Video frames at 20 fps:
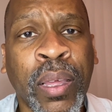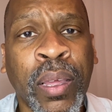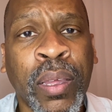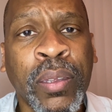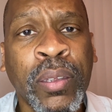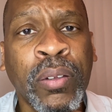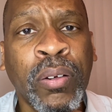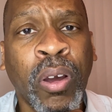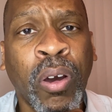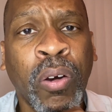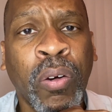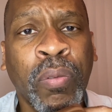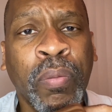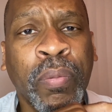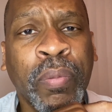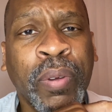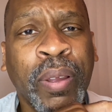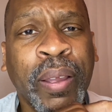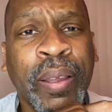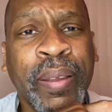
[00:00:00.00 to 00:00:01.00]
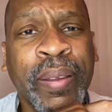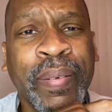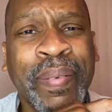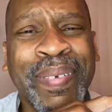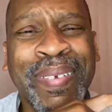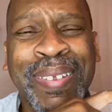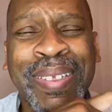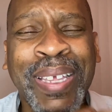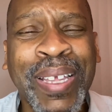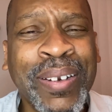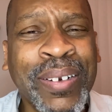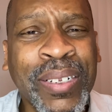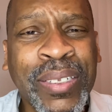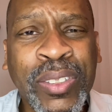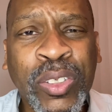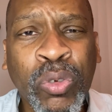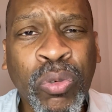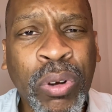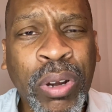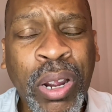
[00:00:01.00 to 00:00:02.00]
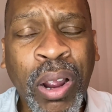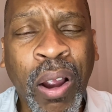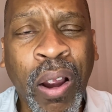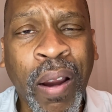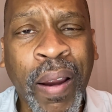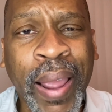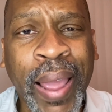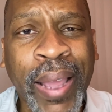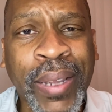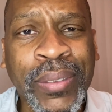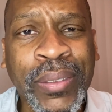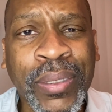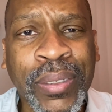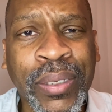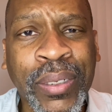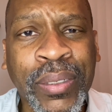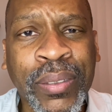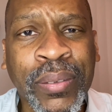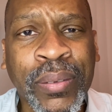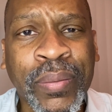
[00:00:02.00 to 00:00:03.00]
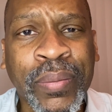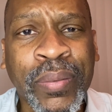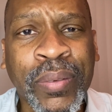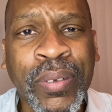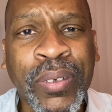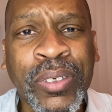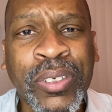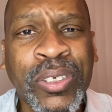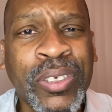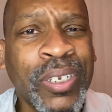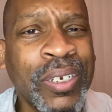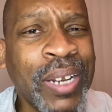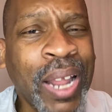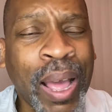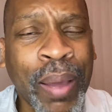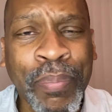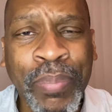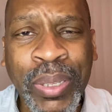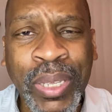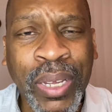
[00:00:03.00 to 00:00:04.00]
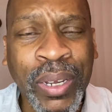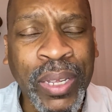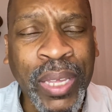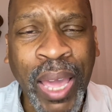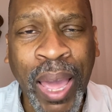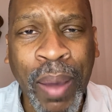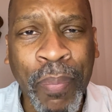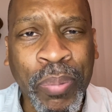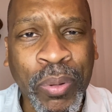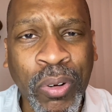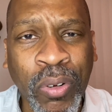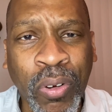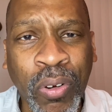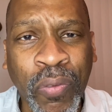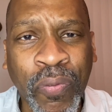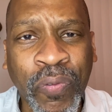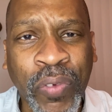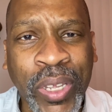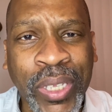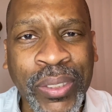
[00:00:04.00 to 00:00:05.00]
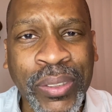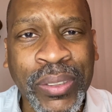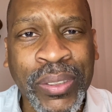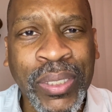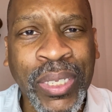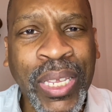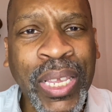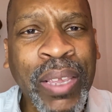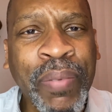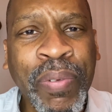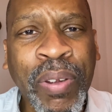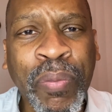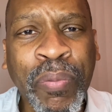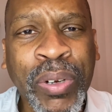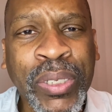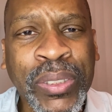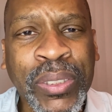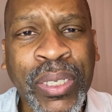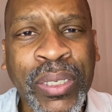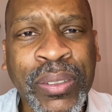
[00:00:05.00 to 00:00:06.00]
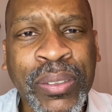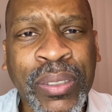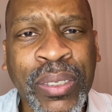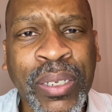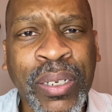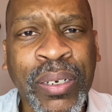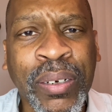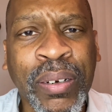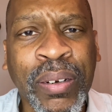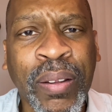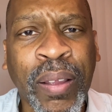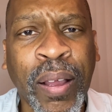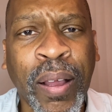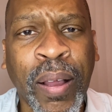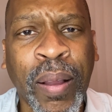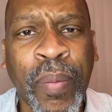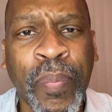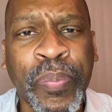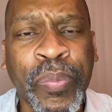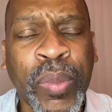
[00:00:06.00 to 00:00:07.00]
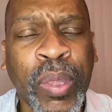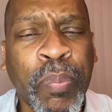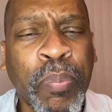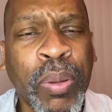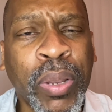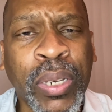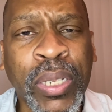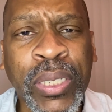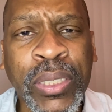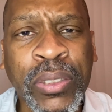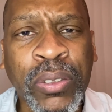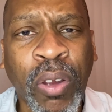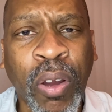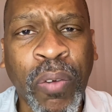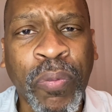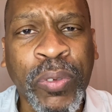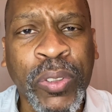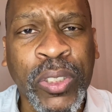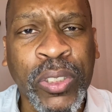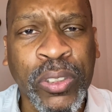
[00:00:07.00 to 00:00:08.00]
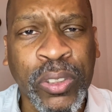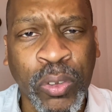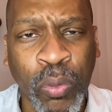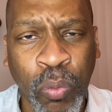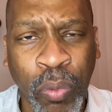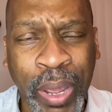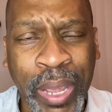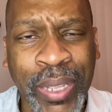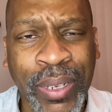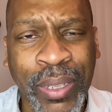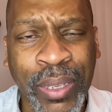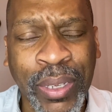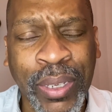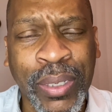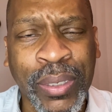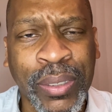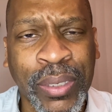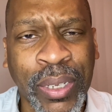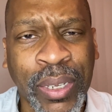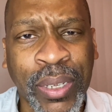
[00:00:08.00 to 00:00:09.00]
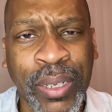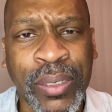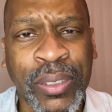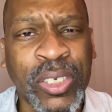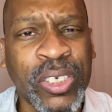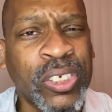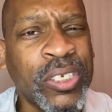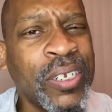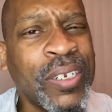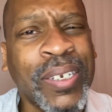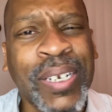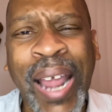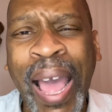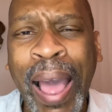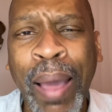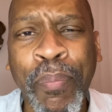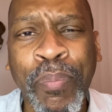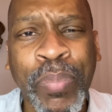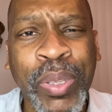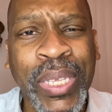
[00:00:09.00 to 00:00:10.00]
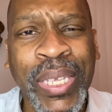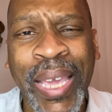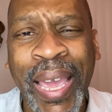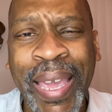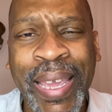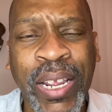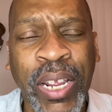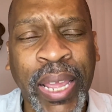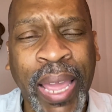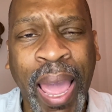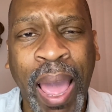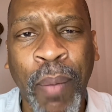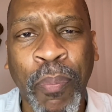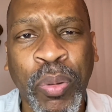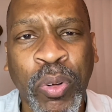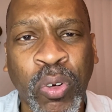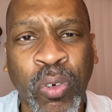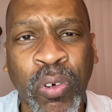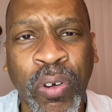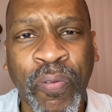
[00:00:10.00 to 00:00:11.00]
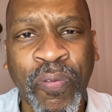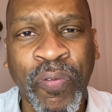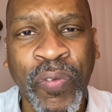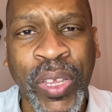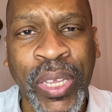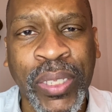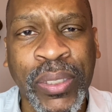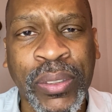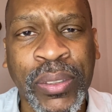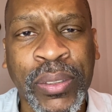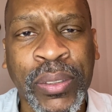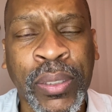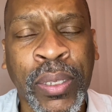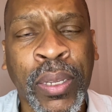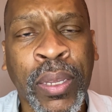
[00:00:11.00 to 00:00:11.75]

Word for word: You know, getting into a car accident should not be a capital offense. Even resisting um, police officers the way that he did should not be a capital offense.